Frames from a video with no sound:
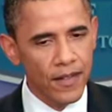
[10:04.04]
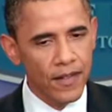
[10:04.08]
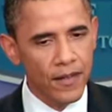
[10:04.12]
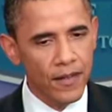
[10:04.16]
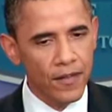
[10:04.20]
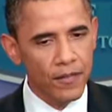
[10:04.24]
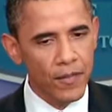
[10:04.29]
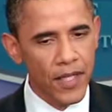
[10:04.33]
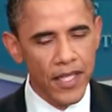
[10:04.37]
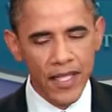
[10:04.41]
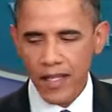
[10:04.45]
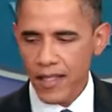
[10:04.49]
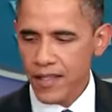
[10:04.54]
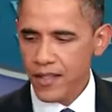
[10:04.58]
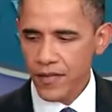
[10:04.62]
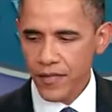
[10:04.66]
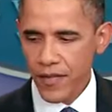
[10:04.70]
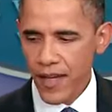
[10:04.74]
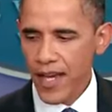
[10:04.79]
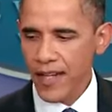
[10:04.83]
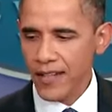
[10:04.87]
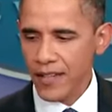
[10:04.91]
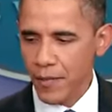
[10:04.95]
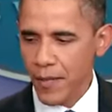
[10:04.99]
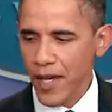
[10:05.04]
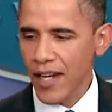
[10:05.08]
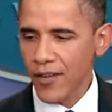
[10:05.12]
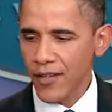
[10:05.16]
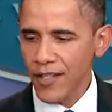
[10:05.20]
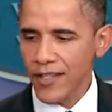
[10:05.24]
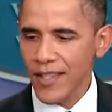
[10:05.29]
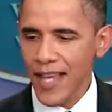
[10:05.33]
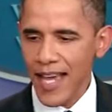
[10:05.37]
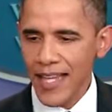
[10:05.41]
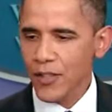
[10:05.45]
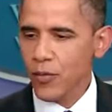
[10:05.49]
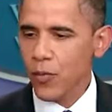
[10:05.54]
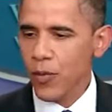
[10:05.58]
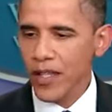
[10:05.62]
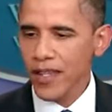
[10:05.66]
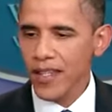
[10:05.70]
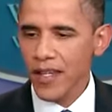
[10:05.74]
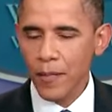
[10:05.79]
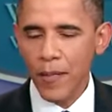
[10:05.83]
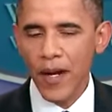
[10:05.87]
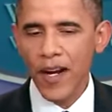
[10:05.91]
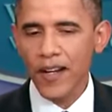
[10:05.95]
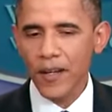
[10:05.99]
Because the fact of the matter is, that's what the
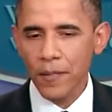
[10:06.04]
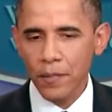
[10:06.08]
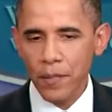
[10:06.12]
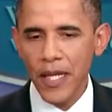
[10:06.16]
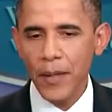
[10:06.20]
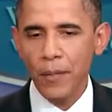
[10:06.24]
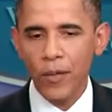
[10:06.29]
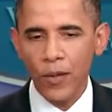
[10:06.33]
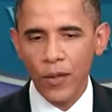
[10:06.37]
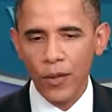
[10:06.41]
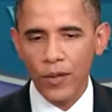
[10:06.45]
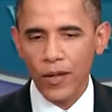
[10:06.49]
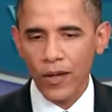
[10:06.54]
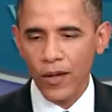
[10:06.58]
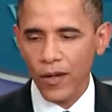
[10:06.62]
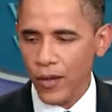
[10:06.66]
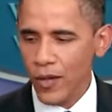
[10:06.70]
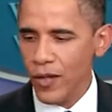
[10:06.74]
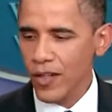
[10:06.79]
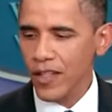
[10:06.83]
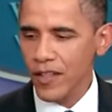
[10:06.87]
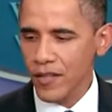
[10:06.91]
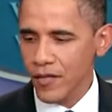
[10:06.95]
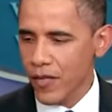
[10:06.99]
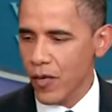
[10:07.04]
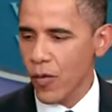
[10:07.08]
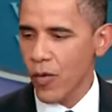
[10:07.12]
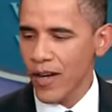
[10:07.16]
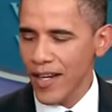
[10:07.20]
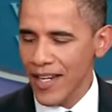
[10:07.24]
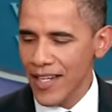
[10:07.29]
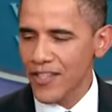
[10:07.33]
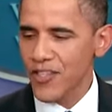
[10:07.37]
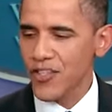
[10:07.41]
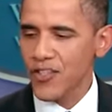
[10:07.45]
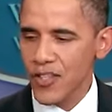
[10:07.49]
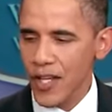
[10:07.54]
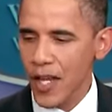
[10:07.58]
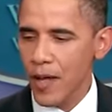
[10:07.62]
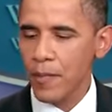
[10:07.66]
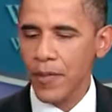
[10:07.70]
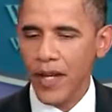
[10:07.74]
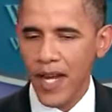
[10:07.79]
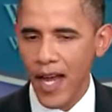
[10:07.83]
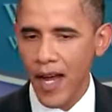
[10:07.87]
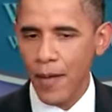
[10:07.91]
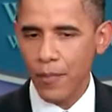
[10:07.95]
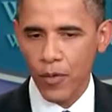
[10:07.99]
American people are looking for, is some
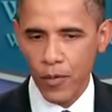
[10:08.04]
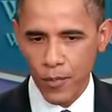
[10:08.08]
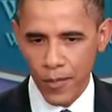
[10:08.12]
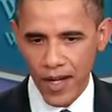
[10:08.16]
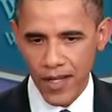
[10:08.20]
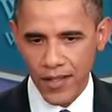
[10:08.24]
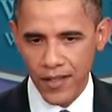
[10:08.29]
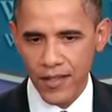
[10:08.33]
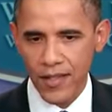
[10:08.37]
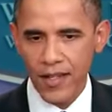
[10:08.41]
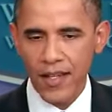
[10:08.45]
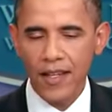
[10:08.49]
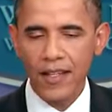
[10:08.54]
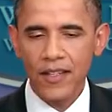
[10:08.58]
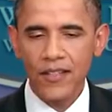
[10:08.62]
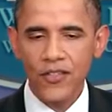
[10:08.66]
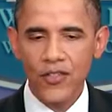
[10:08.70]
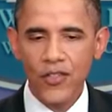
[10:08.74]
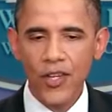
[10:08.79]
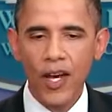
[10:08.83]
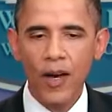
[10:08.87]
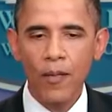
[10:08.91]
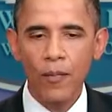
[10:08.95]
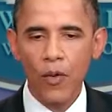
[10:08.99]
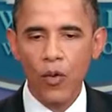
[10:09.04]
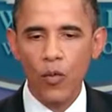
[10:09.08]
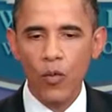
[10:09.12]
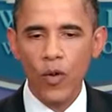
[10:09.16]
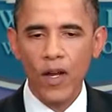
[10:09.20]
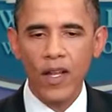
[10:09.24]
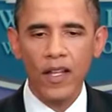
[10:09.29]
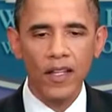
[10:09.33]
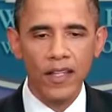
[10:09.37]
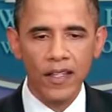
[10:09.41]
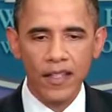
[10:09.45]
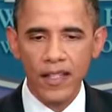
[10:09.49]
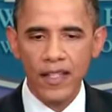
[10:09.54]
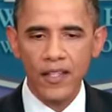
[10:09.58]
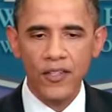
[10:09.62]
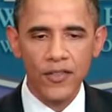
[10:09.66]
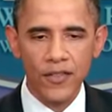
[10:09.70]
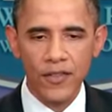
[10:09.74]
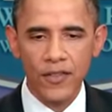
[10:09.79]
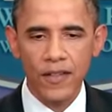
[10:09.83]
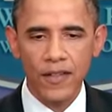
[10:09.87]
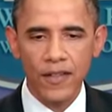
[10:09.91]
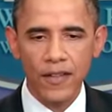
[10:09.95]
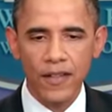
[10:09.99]
compromise, some
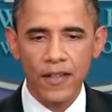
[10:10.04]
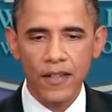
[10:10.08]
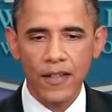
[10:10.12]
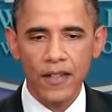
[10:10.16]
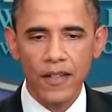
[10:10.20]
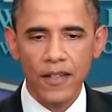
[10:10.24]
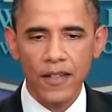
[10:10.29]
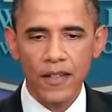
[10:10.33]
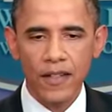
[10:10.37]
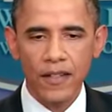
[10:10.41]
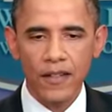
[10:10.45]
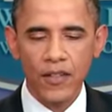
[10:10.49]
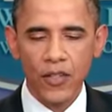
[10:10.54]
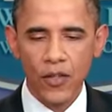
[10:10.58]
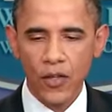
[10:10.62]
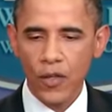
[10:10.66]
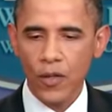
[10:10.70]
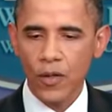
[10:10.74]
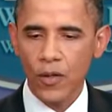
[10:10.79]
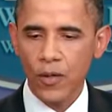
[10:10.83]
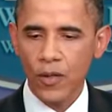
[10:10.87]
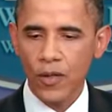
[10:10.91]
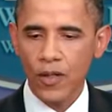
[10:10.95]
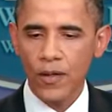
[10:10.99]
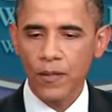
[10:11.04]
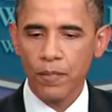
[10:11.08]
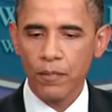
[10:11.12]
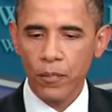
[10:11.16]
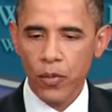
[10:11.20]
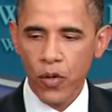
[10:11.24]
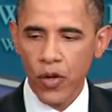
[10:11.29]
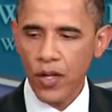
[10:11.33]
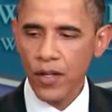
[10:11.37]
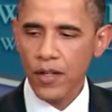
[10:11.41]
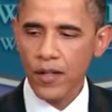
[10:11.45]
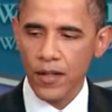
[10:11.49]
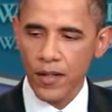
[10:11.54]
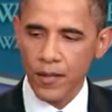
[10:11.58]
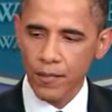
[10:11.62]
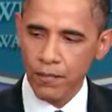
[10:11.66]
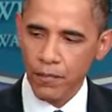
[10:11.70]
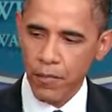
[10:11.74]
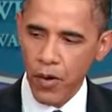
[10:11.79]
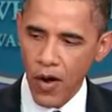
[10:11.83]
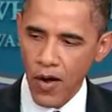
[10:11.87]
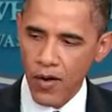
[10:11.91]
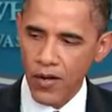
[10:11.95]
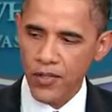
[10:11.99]
willingness to put
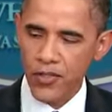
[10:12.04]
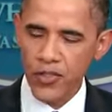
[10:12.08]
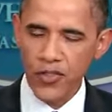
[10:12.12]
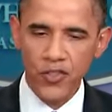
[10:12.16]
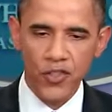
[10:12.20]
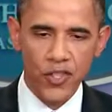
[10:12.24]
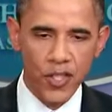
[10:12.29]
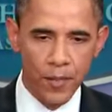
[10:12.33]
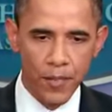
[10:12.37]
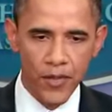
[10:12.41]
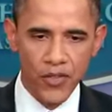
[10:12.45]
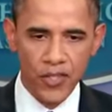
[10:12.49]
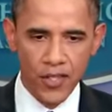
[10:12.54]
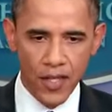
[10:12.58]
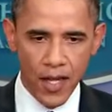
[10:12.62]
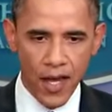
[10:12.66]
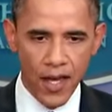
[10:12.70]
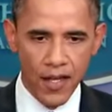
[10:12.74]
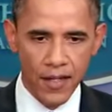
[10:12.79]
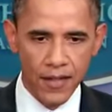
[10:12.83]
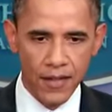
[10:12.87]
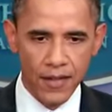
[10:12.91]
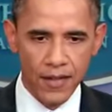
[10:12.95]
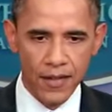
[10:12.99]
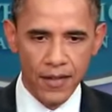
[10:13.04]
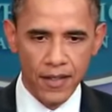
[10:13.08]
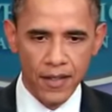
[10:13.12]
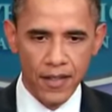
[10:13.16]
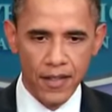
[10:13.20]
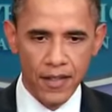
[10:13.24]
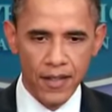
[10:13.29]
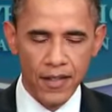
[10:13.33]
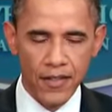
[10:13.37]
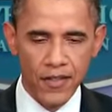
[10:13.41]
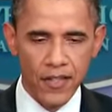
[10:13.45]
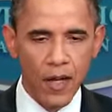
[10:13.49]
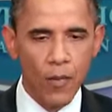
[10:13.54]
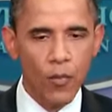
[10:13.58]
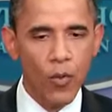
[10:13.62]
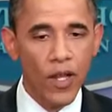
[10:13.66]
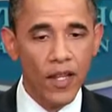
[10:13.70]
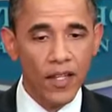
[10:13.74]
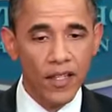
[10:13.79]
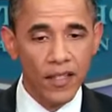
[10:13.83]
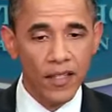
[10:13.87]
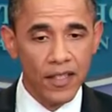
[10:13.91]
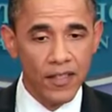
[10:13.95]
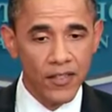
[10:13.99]
partisanship aside, some
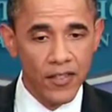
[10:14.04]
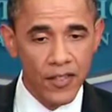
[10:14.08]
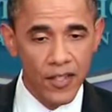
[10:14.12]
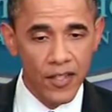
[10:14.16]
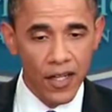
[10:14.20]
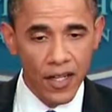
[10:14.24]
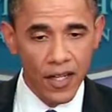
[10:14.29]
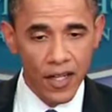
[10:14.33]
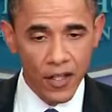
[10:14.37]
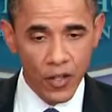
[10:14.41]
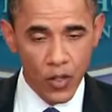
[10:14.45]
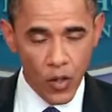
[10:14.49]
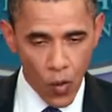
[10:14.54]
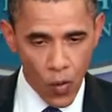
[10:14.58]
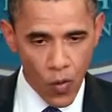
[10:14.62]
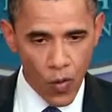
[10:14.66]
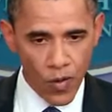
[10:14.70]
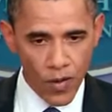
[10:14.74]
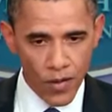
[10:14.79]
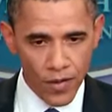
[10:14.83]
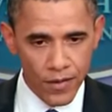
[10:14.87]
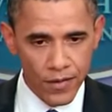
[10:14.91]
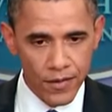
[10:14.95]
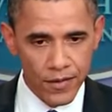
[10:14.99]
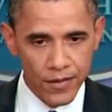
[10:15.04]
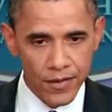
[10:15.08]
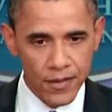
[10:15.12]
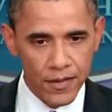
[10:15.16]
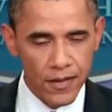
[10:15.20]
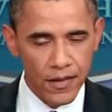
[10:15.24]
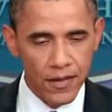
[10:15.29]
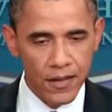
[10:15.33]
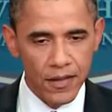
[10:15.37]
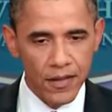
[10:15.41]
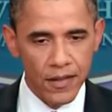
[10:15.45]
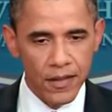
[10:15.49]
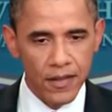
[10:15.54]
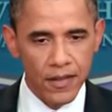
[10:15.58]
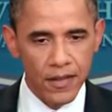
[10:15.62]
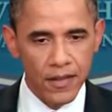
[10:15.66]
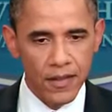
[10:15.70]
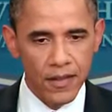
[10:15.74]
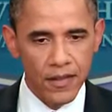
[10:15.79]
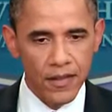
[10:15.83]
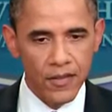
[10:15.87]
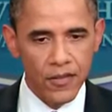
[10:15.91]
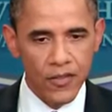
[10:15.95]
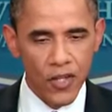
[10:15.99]
willingness to ignore
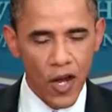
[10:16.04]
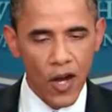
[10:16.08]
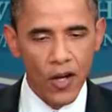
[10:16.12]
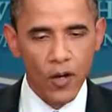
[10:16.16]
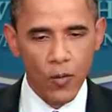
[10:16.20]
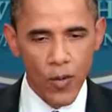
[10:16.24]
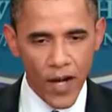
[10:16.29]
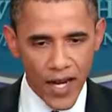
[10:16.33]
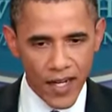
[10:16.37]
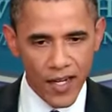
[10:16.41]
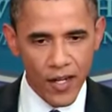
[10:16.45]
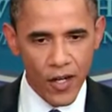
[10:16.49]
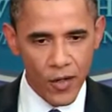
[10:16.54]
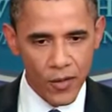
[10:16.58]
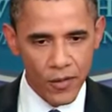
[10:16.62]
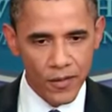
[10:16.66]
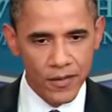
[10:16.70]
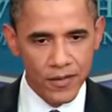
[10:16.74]
talk radio